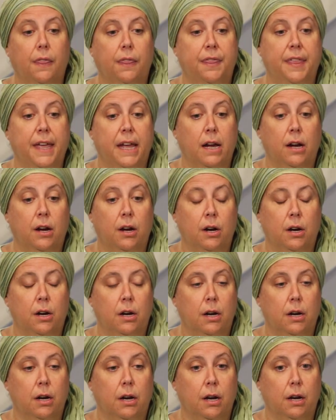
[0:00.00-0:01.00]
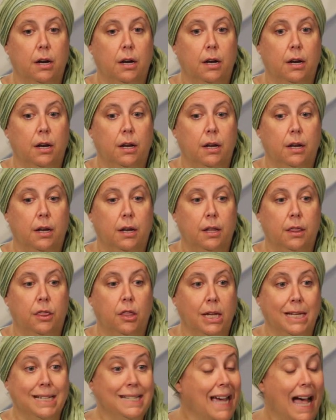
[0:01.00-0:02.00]
there,
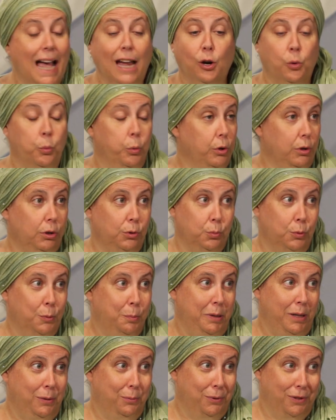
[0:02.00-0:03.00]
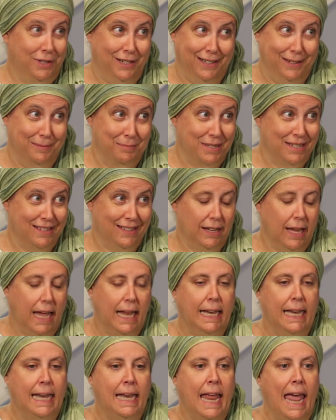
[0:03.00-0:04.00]
the entire world will be redeemed.
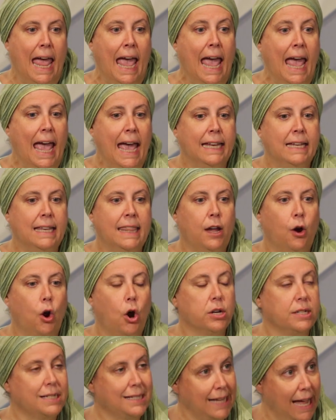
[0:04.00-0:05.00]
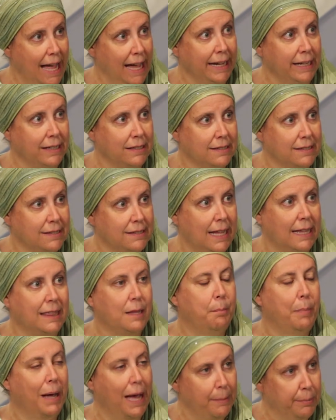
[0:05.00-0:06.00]
And there are signs that
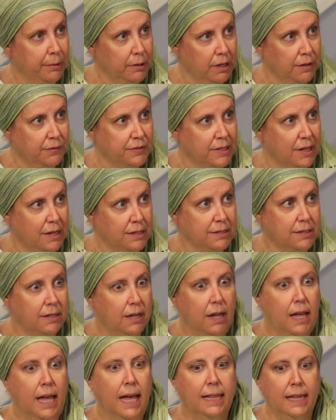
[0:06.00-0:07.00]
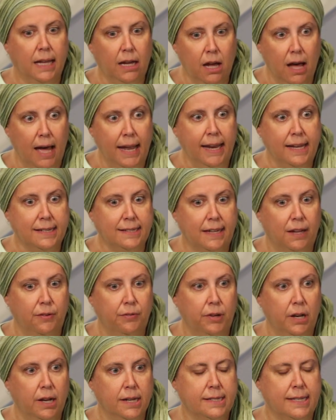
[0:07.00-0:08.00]
the Bible gives us and that God has
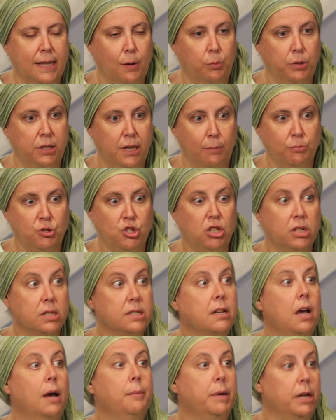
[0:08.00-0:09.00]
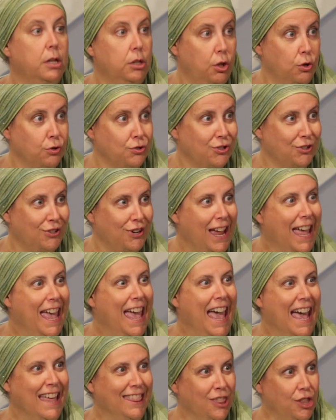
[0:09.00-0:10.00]
given us that redemption is coming closer.
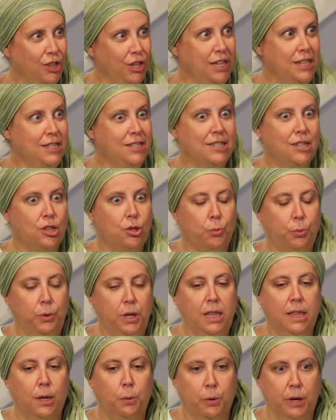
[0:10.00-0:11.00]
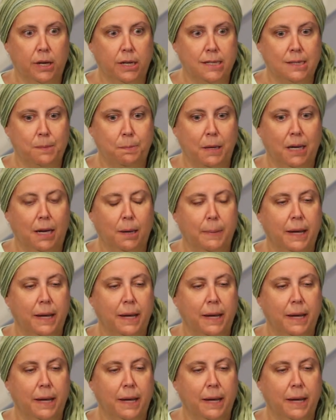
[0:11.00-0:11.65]
And these three that we're going to speak